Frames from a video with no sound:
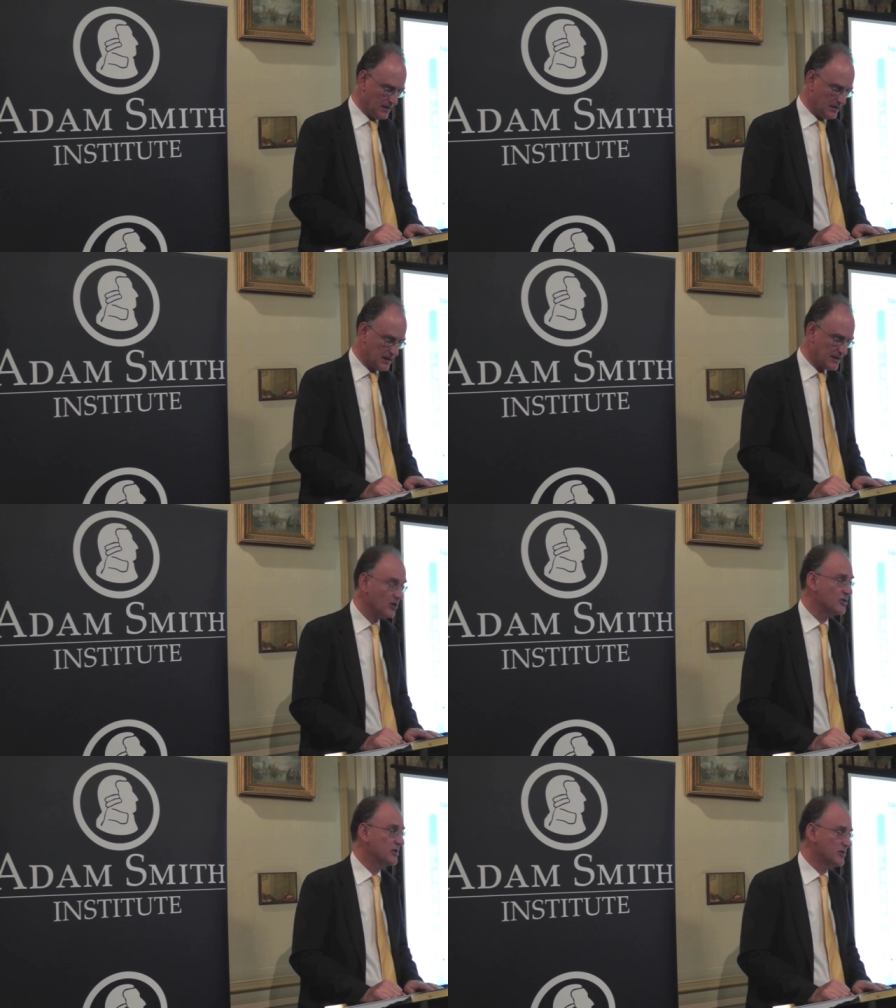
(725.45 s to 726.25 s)
The
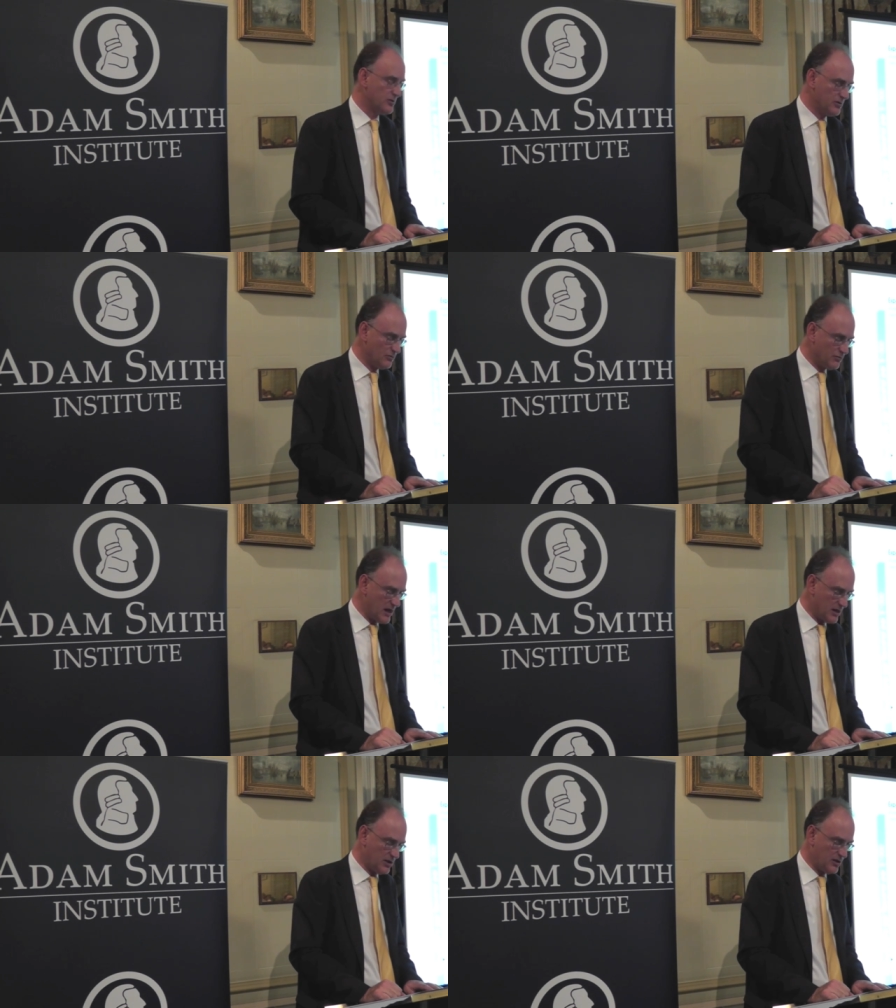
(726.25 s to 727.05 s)
technology guru
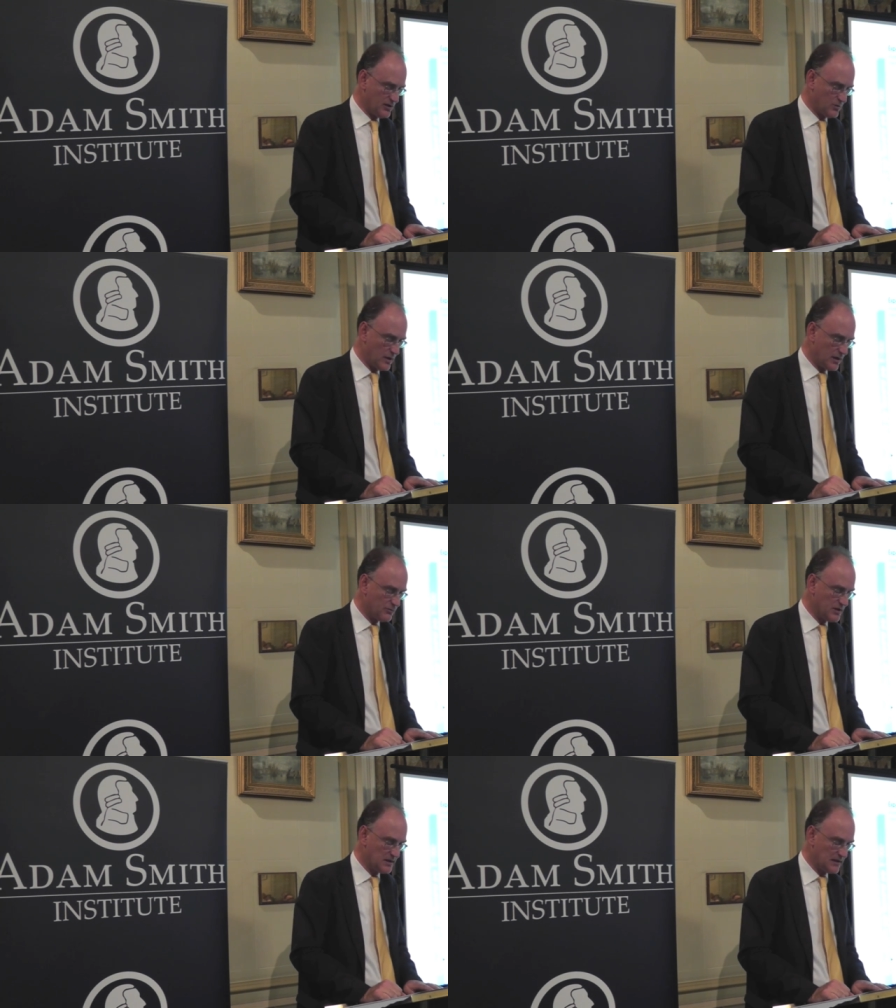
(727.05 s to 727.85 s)
Ray
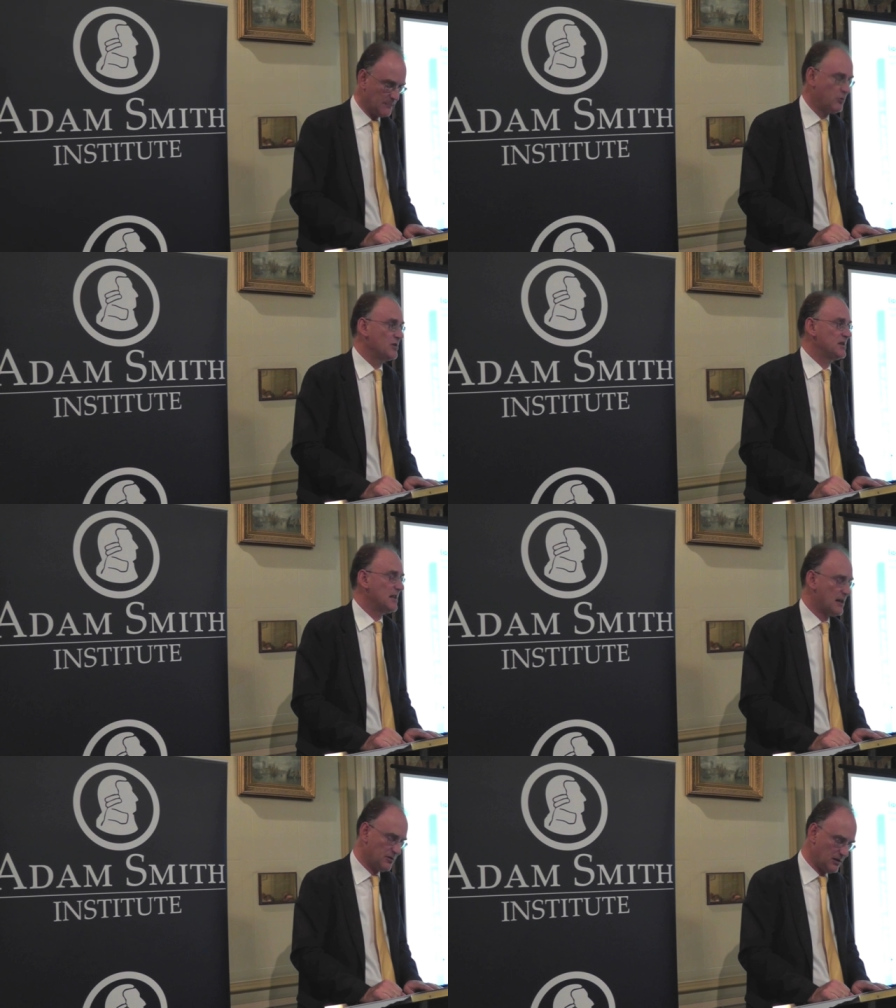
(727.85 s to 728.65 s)
Kurzweil recently
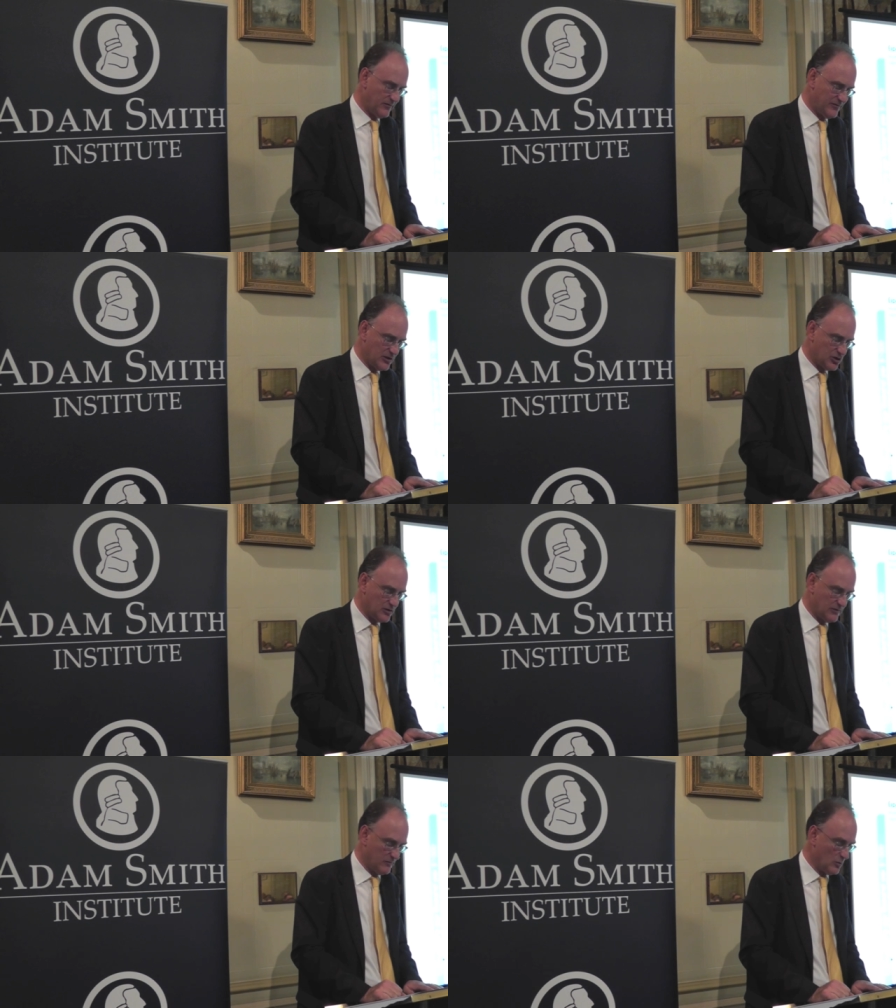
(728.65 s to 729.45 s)
pointed out that a
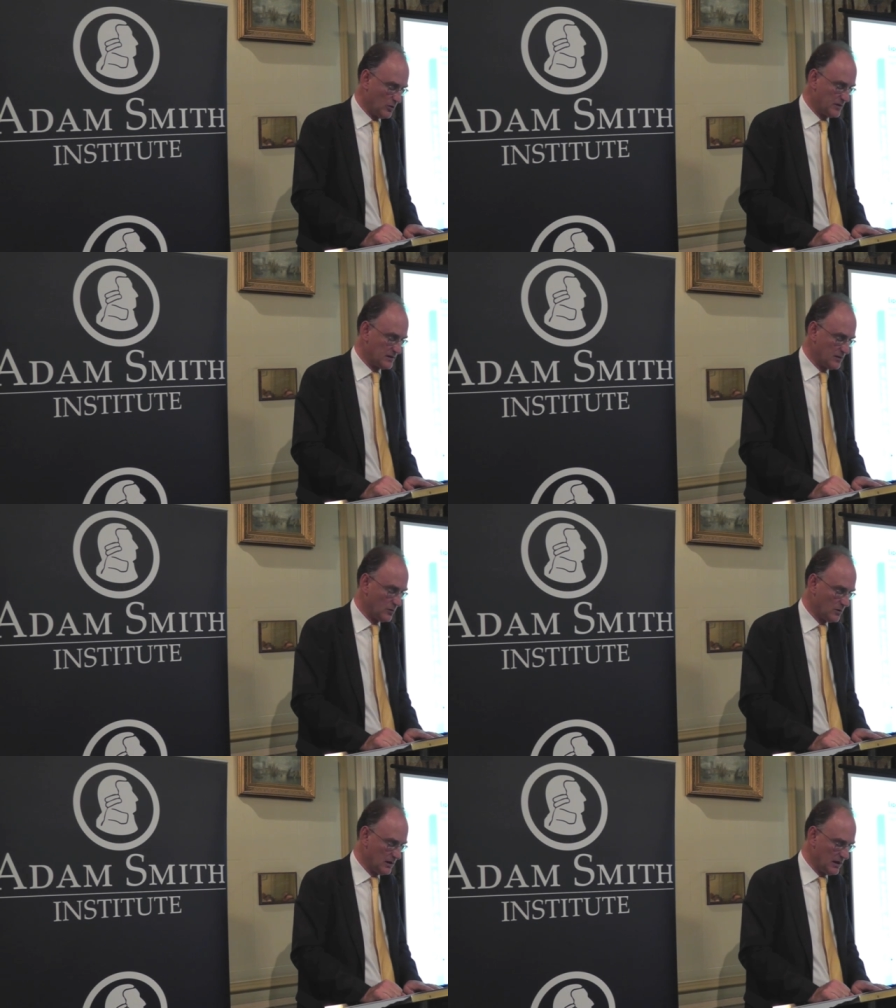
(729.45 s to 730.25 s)
version of Moore's
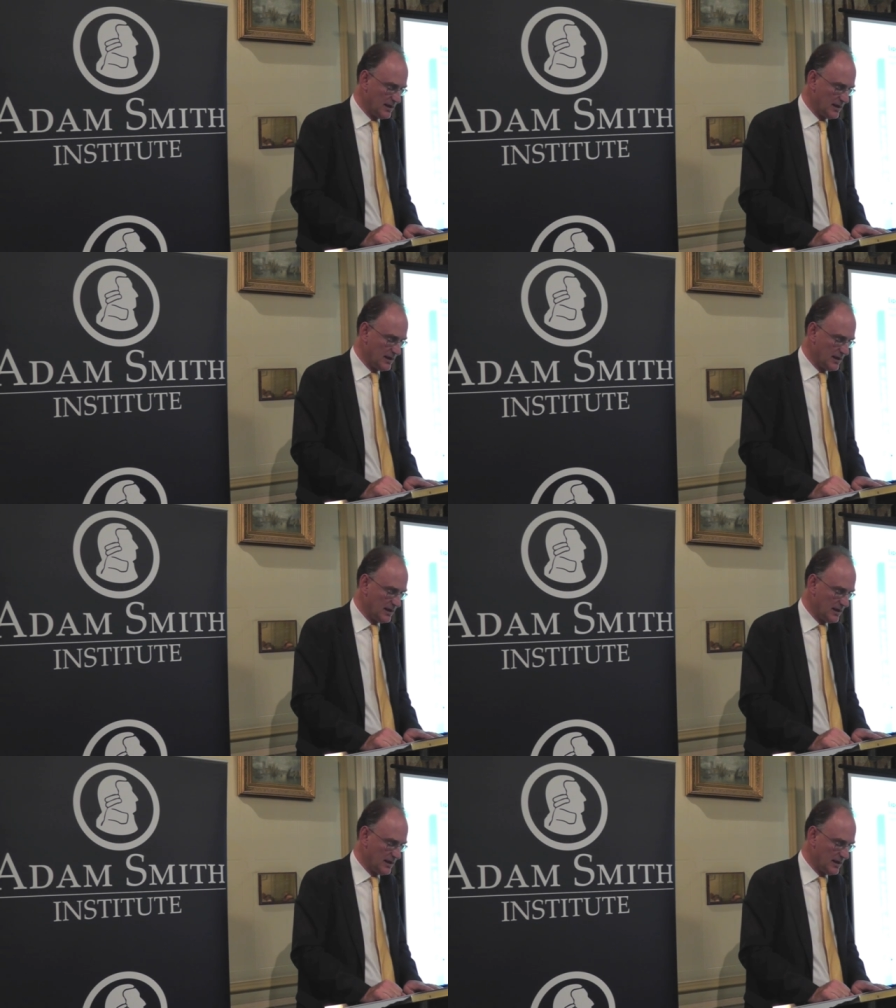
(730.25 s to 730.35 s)
law